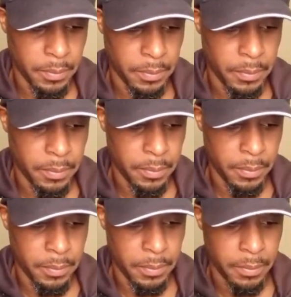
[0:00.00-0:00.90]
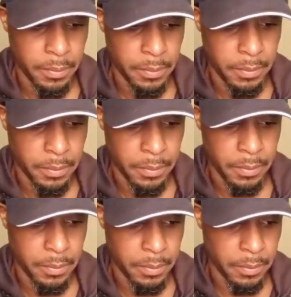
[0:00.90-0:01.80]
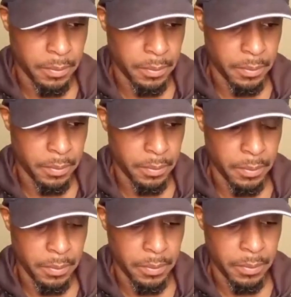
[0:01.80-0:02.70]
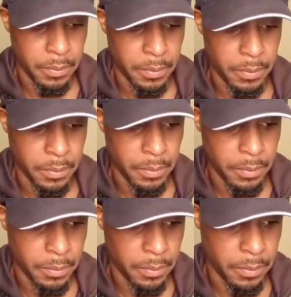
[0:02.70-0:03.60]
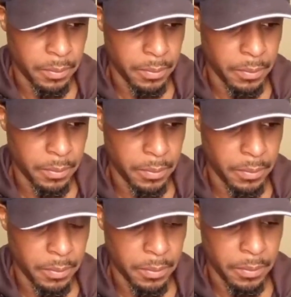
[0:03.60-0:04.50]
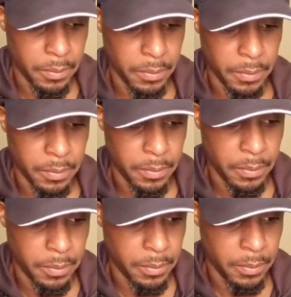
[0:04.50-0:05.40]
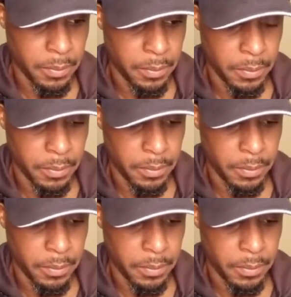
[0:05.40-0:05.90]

No words are spoken by the person on screen.